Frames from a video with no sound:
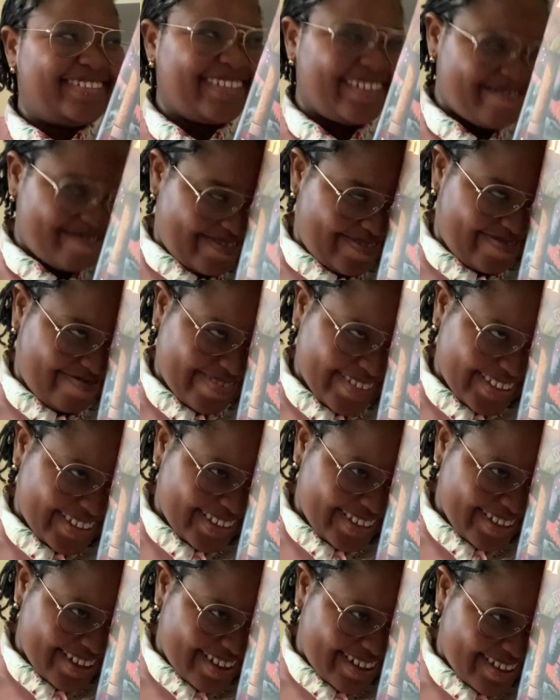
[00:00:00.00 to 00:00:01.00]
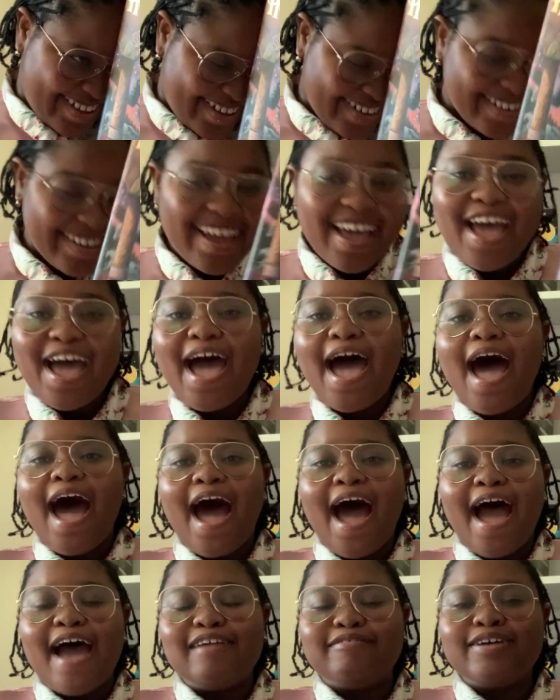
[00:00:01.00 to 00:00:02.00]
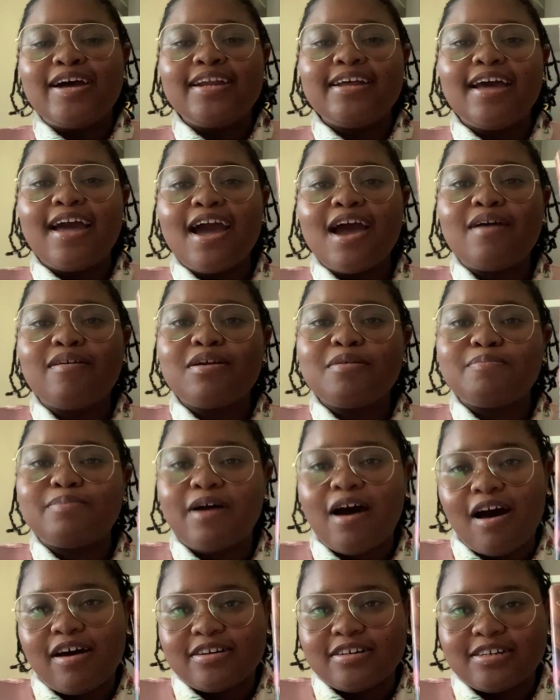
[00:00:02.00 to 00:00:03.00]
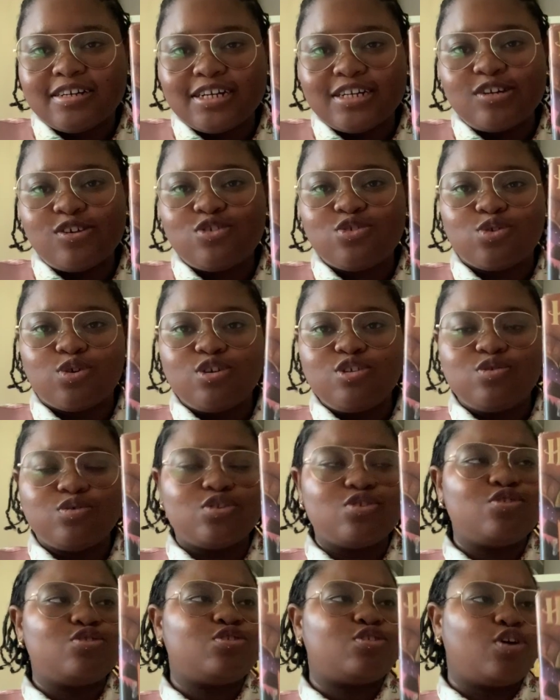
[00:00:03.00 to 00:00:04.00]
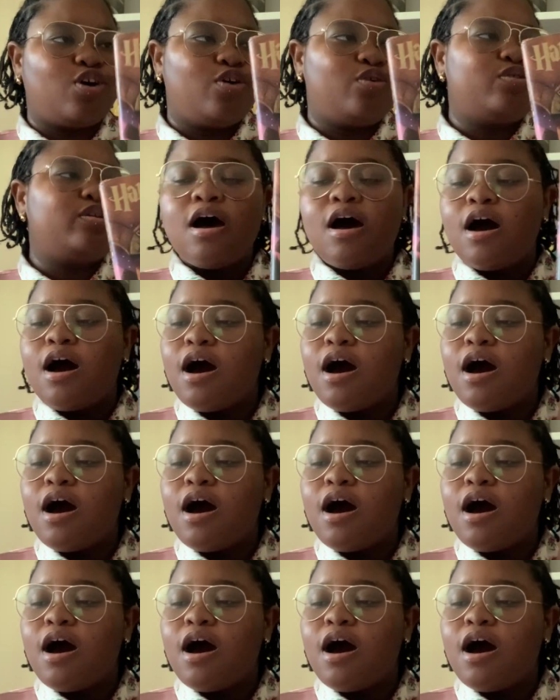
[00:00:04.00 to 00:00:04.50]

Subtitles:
Oh fucking god. I read Harry Potter and the Sorcerer's Stone.